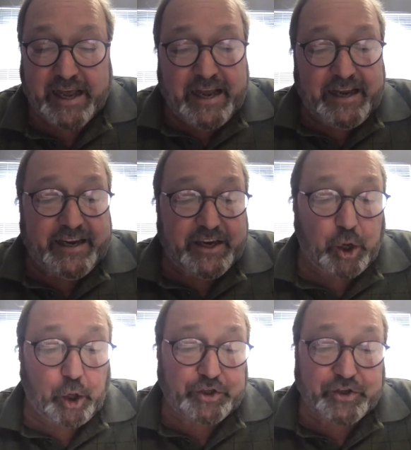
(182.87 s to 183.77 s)
He
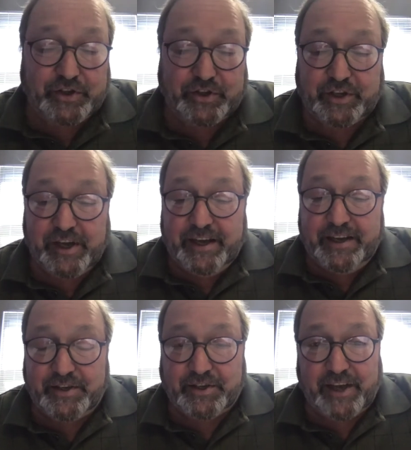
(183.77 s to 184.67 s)
curses
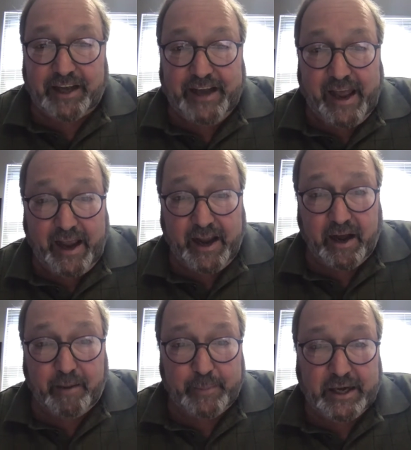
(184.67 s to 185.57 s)
his son
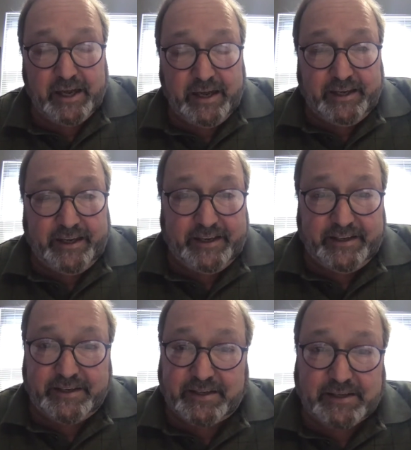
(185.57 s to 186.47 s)
Ham.
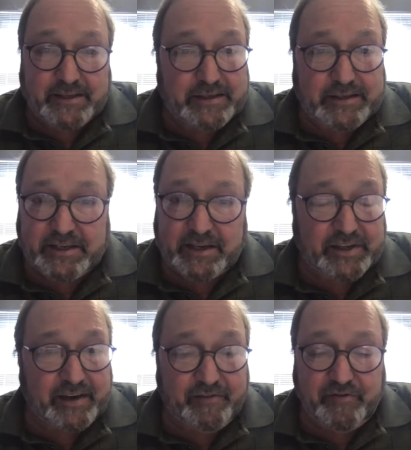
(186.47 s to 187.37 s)
He's
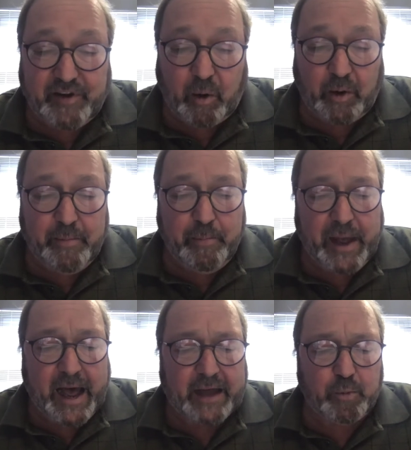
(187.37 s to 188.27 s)
just in a very
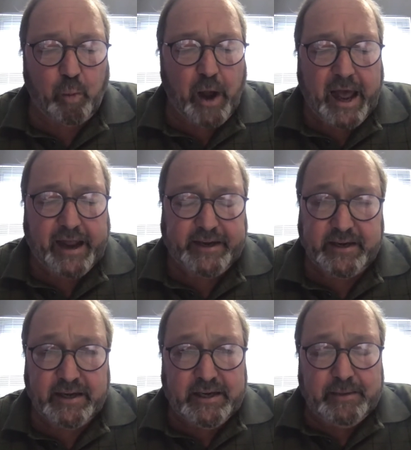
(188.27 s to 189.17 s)
bad way.
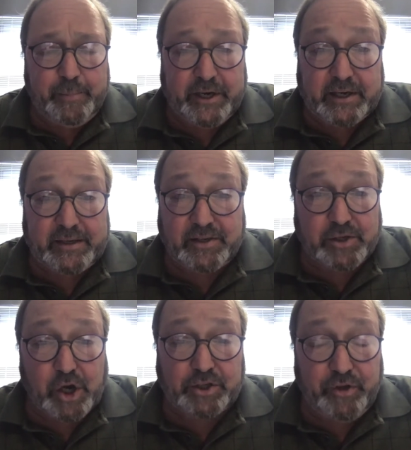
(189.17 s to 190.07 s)
Because,
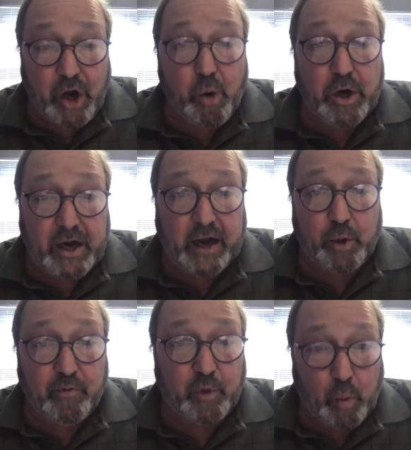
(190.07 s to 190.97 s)
look, Noah got
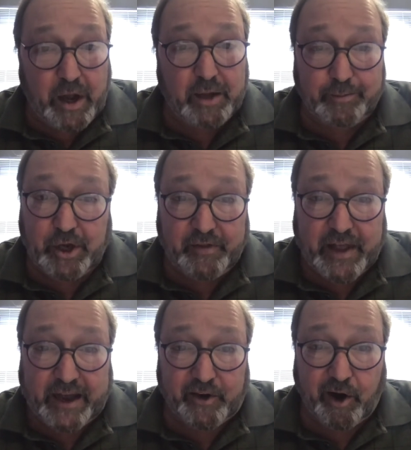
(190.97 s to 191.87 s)
overwhelmed on
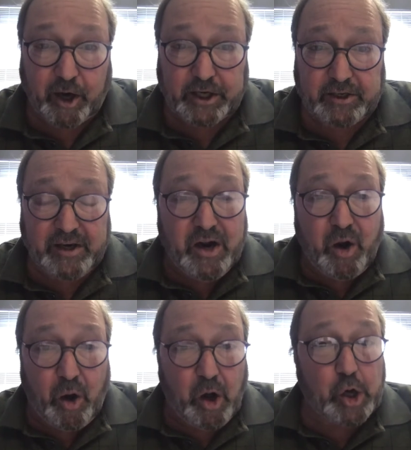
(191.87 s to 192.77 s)
that ark,
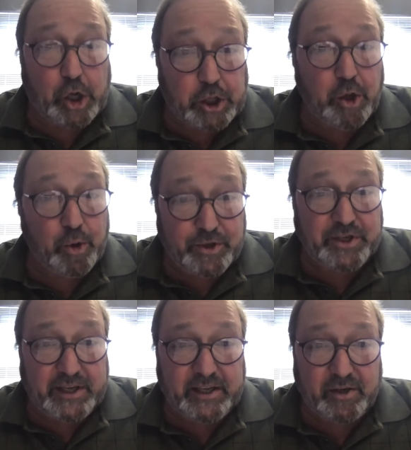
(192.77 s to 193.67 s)
all closed
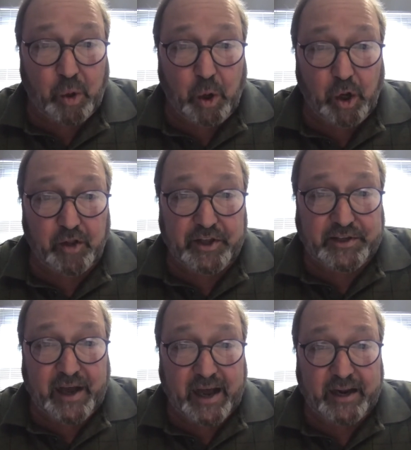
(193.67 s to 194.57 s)
in all the
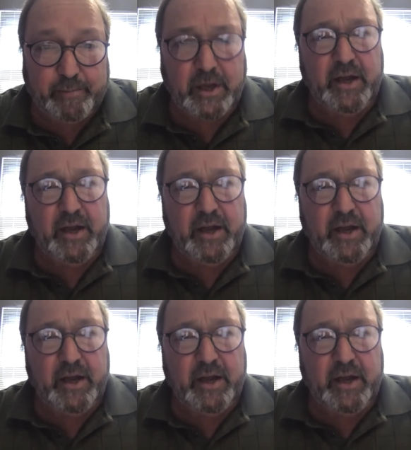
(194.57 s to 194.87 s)
time.